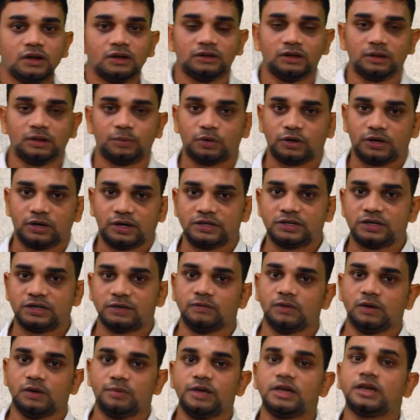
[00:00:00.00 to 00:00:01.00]
the
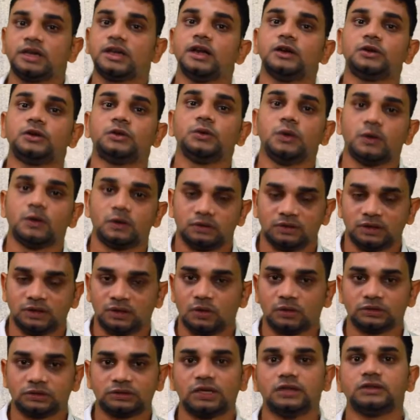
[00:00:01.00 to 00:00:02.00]
potassium will be K2O. The
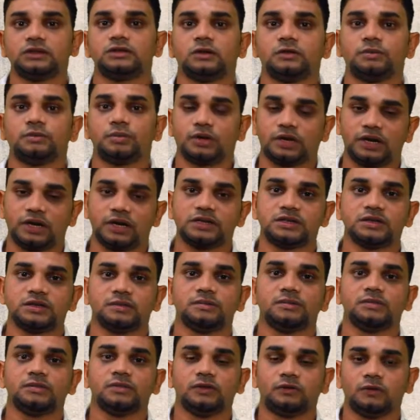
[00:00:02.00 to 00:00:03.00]
oxides of
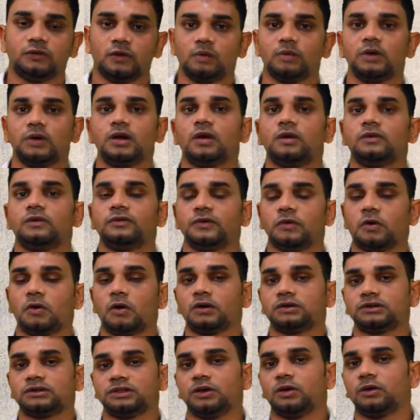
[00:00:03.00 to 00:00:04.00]
potassium, the formula of
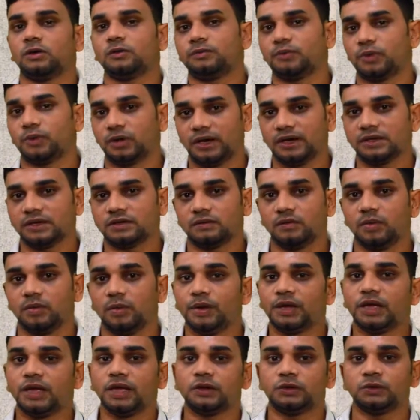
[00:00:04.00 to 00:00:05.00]
oxide of potassium will
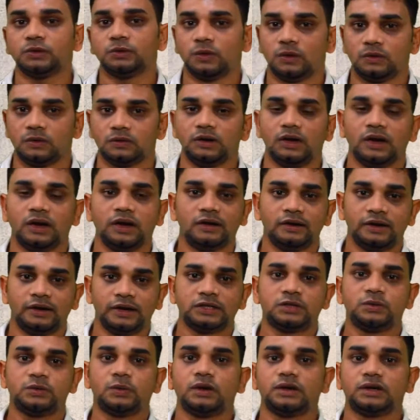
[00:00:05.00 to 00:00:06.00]
be K2O.
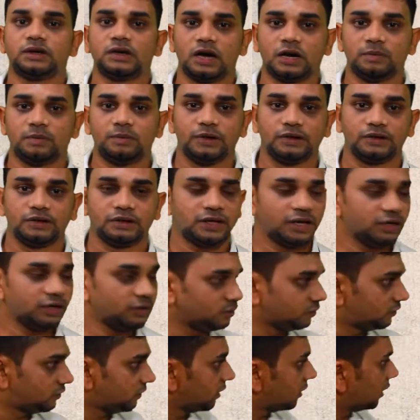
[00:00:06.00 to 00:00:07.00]
Next one, carbon. Can you see